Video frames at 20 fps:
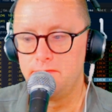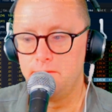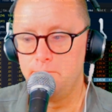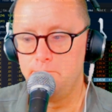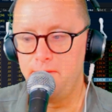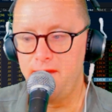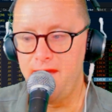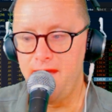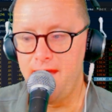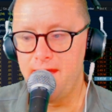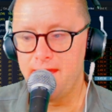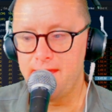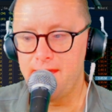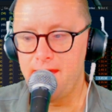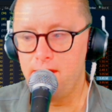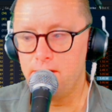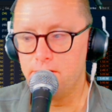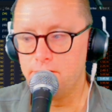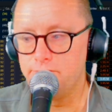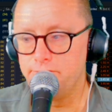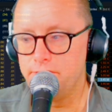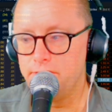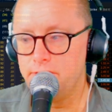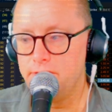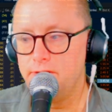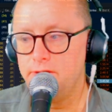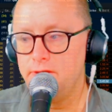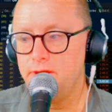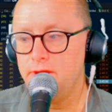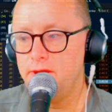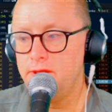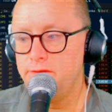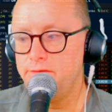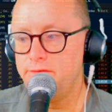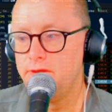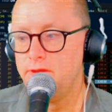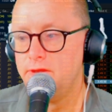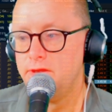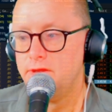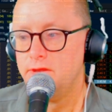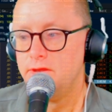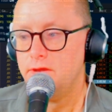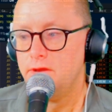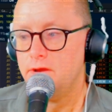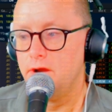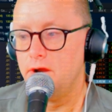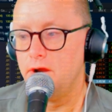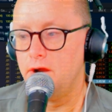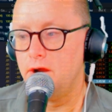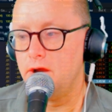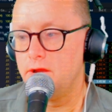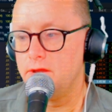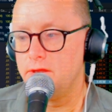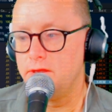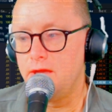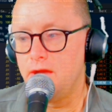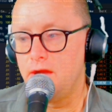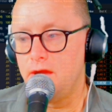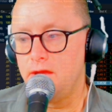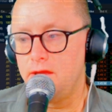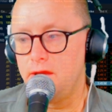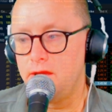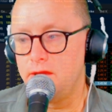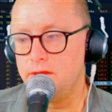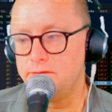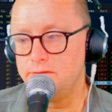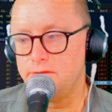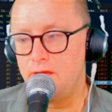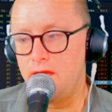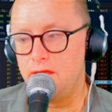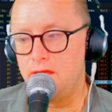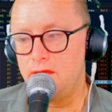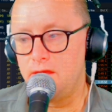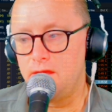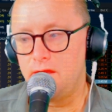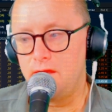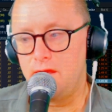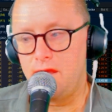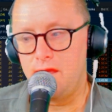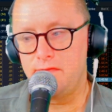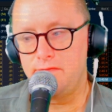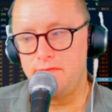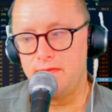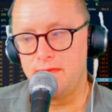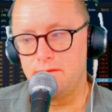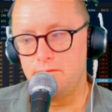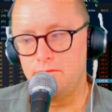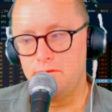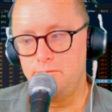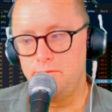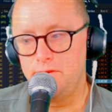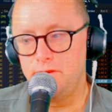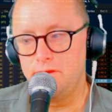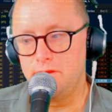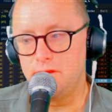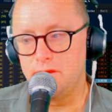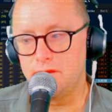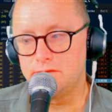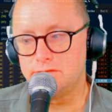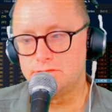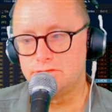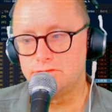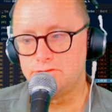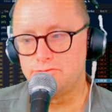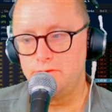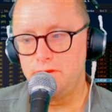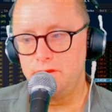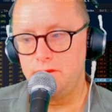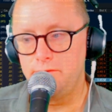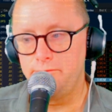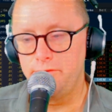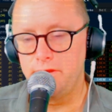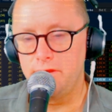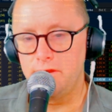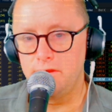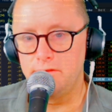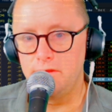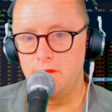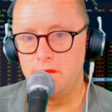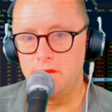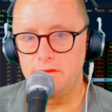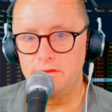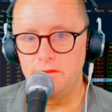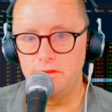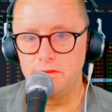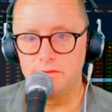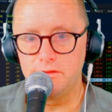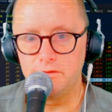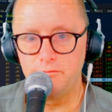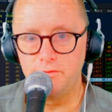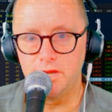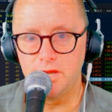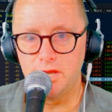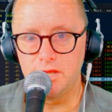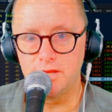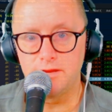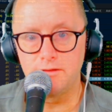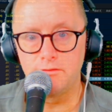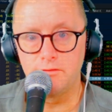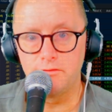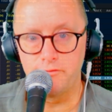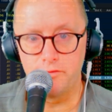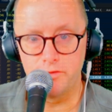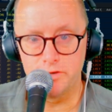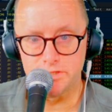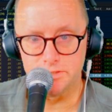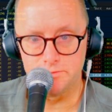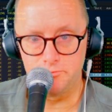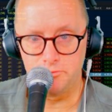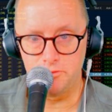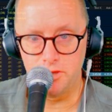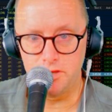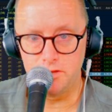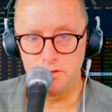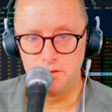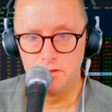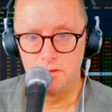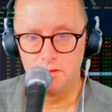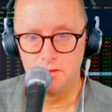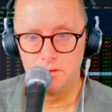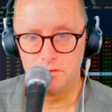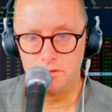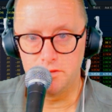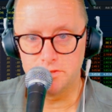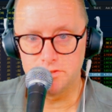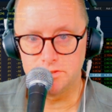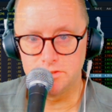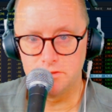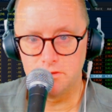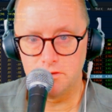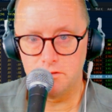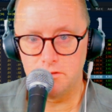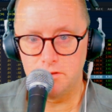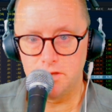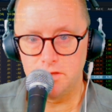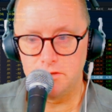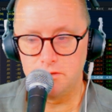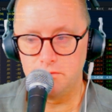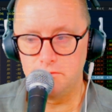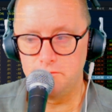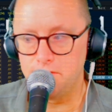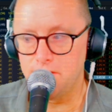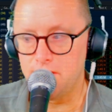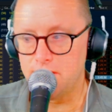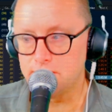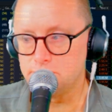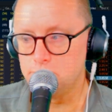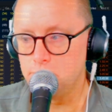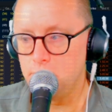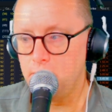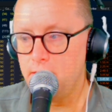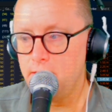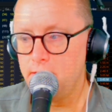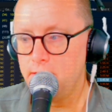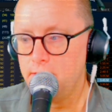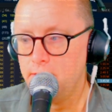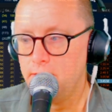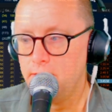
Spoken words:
bang out of it. And I think it would be extremely unlikely that we get a reverse split this year in UVXY.